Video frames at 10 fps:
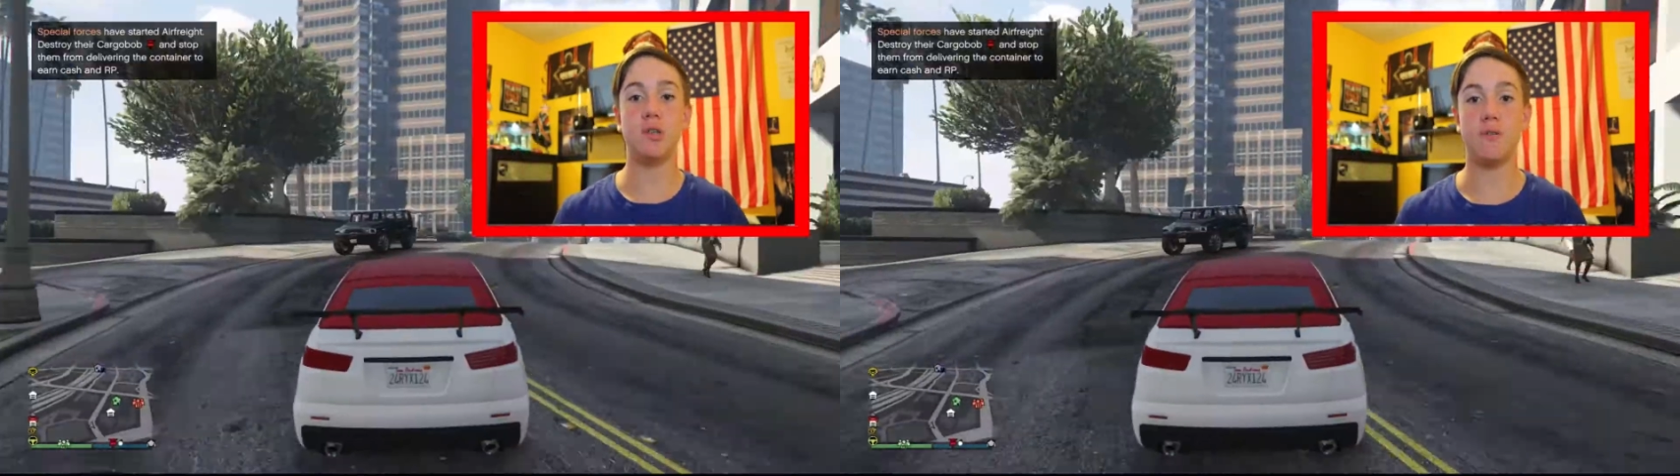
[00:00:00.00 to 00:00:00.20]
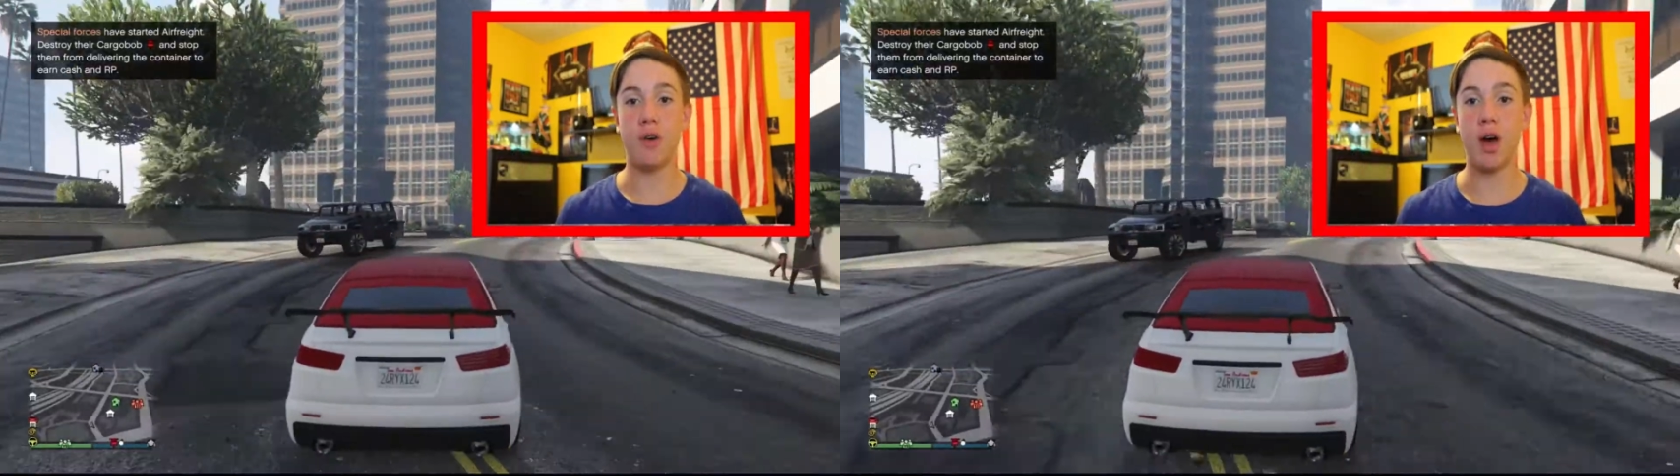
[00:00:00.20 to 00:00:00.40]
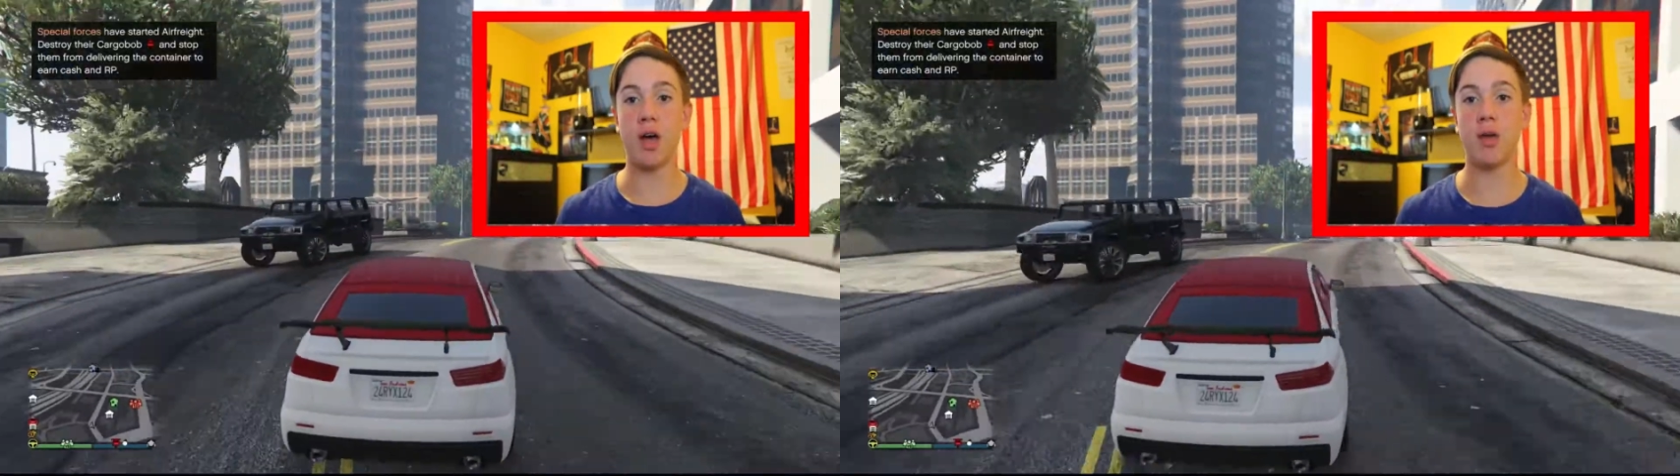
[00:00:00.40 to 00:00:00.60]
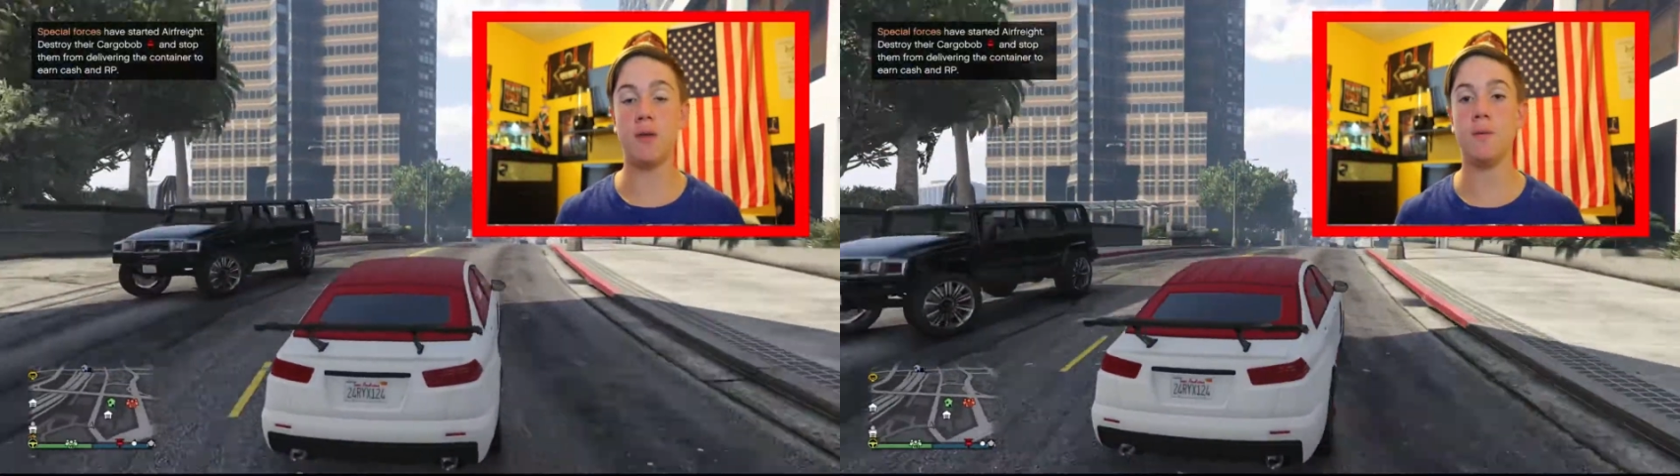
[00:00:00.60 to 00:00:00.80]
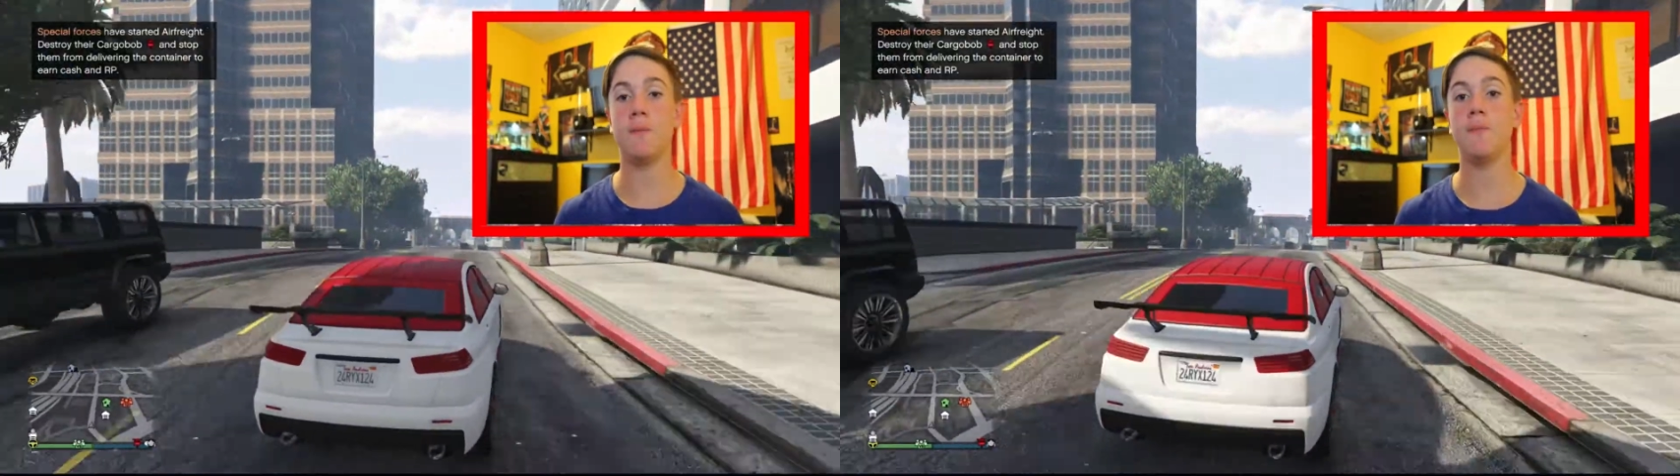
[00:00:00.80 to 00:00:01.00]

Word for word: and fine.